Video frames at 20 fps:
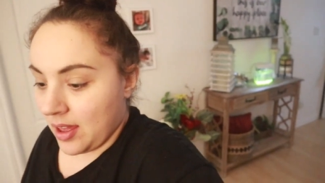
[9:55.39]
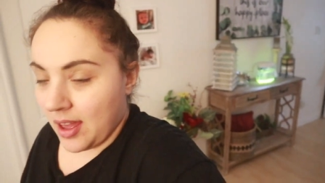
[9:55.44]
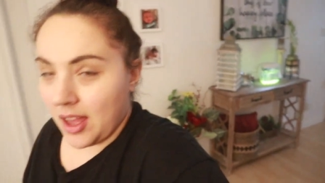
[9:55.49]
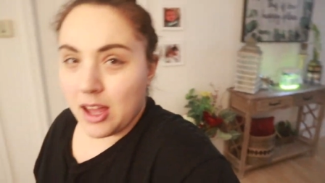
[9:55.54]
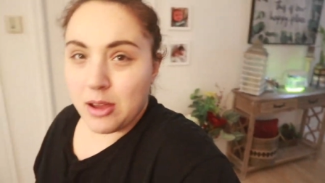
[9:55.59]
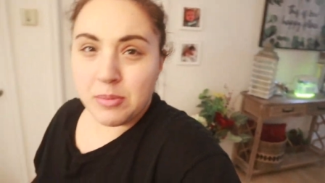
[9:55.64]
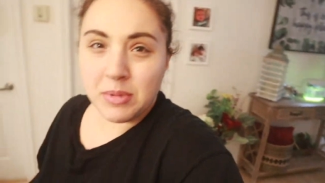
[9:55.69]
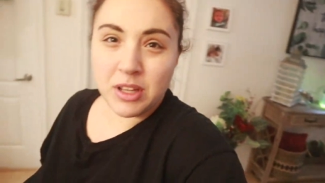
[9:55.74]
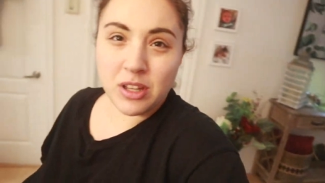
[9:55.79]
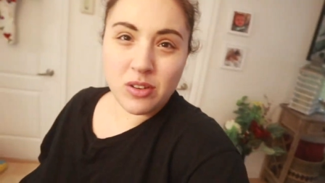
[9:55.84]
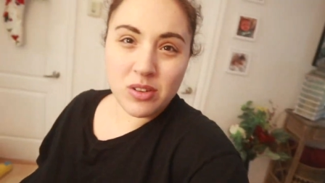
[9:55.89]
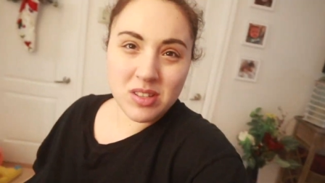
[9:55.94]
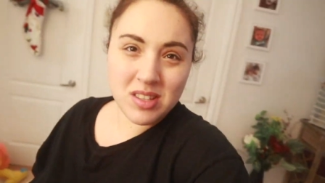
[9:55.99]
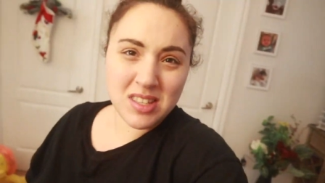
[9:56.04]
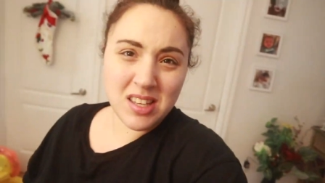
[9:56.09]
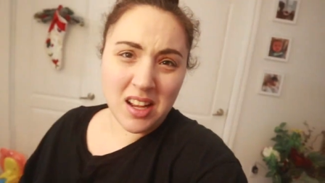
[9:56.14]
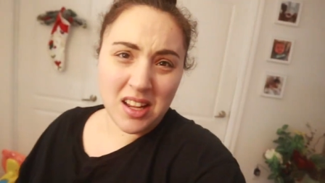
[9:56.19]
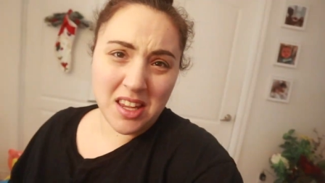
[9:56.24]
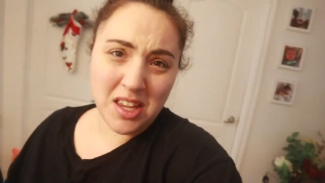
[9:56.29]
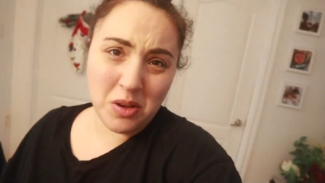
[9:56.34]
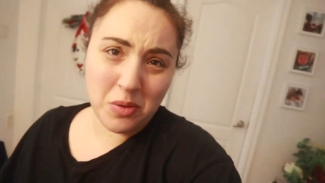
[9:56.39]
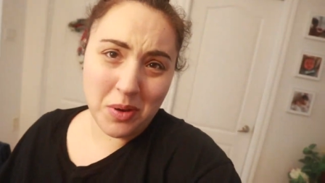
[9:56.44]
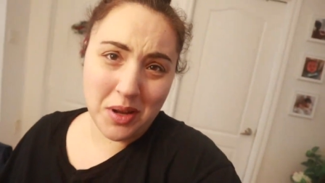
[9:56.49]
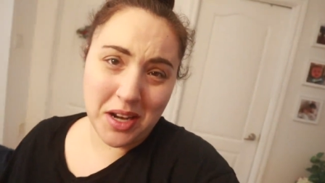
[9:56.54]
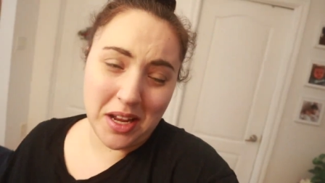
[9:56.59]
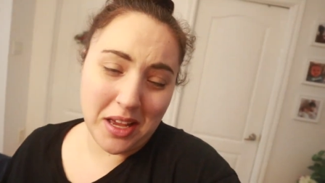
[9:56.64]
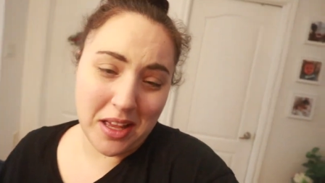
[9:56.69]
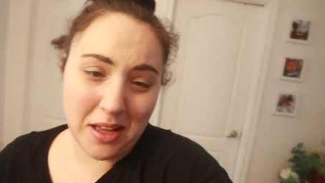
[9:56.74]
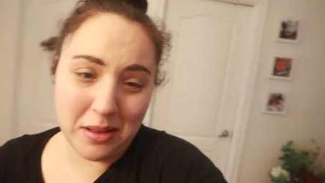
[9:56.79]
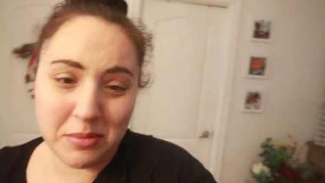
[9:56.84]
I'm a little sucky when
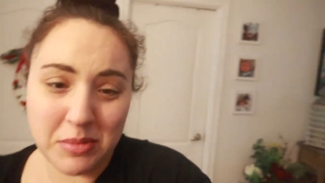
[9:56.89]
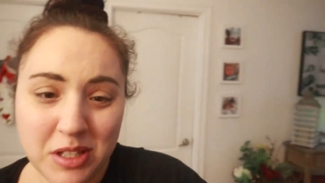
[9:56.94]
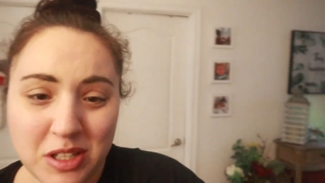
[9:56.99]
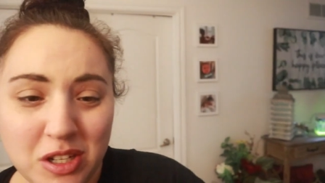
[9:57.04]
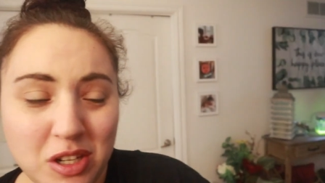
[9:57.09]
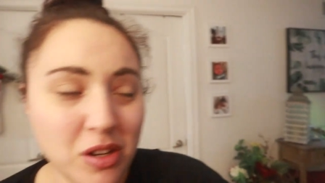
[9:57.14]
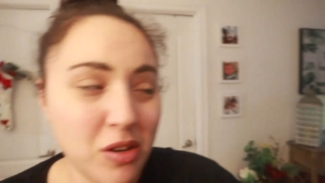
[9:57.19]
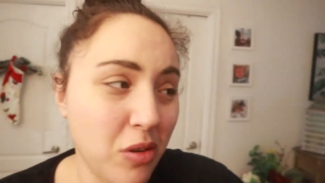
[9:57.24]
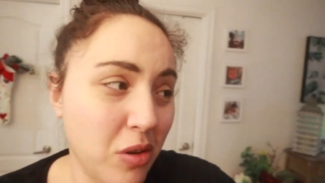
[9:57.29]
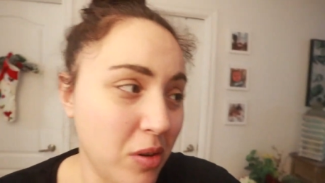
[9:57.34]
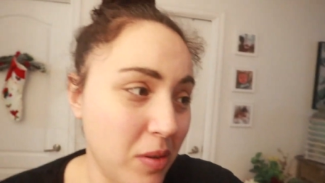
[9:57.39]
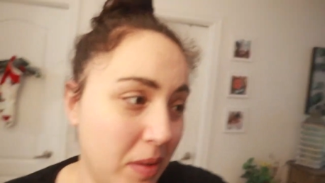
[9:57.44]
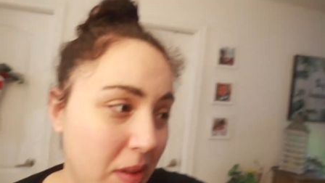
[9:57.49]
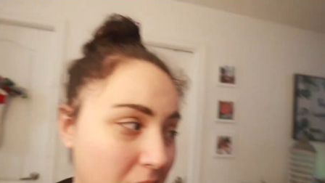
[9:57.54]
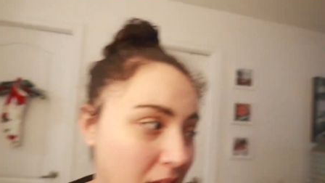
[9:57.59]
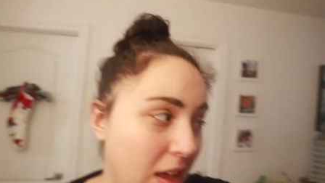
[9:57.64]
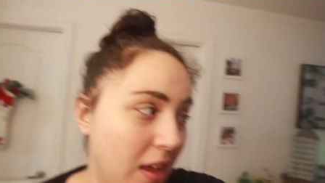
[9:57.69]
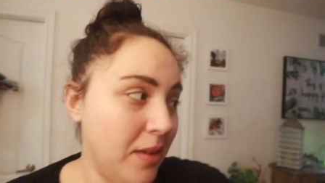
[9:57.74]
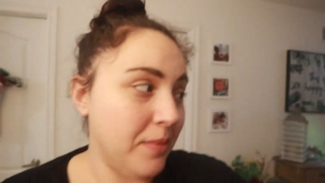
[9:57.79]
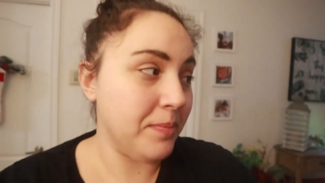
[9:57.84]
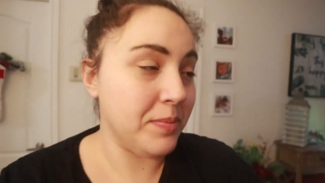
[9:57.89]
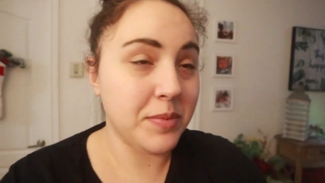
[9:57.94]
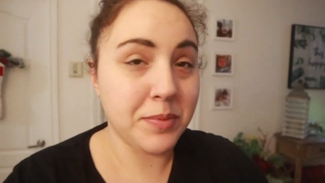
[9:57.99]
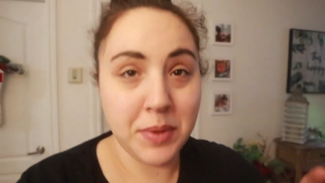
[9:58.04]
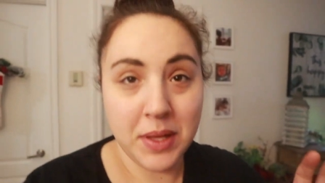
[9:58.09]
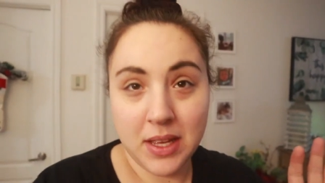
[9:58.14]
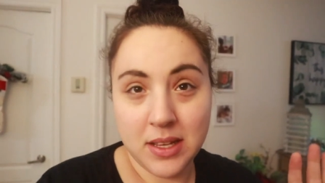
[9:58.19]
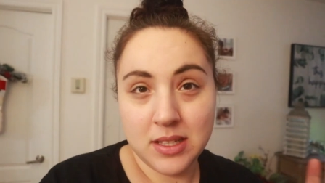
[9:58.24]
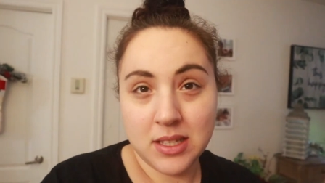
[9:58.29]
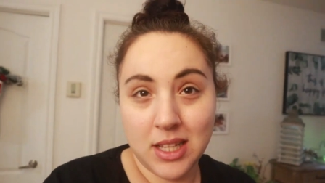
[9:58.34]
it comes to
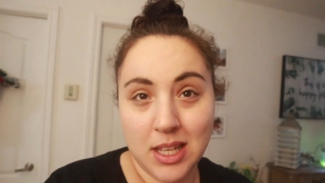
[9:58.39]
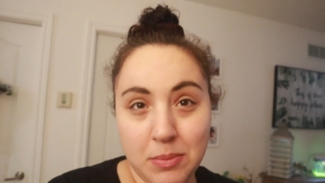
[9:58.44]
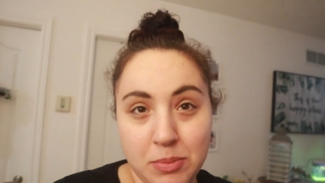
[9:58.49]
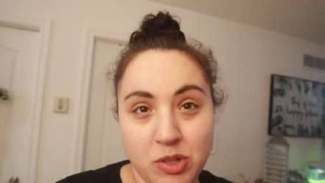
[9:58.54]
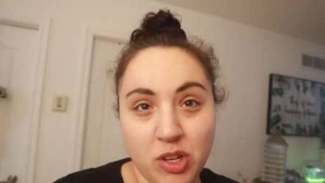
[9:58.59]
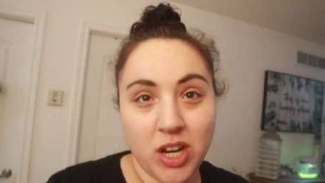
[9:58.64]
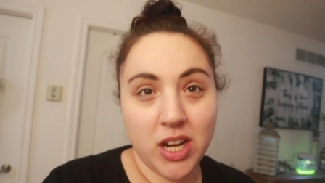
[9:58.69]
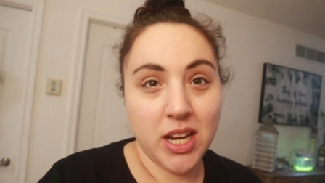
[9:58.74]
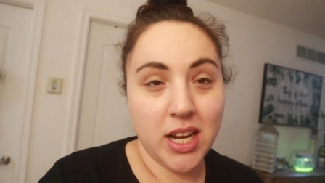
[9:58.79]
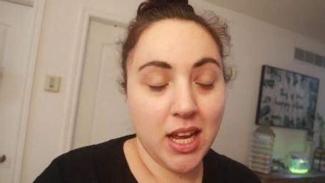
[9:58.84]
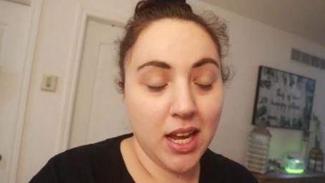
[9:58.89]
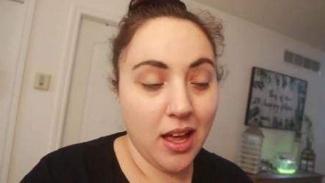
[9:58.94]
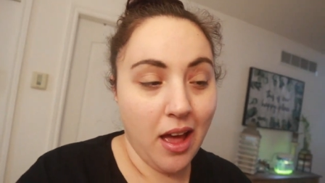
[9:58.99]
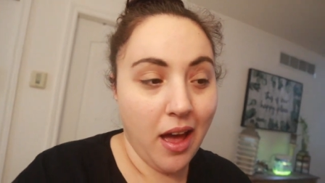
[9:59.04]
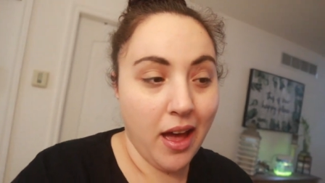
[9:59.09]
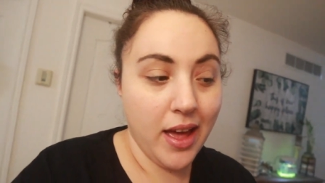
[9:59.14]
um, sleep training.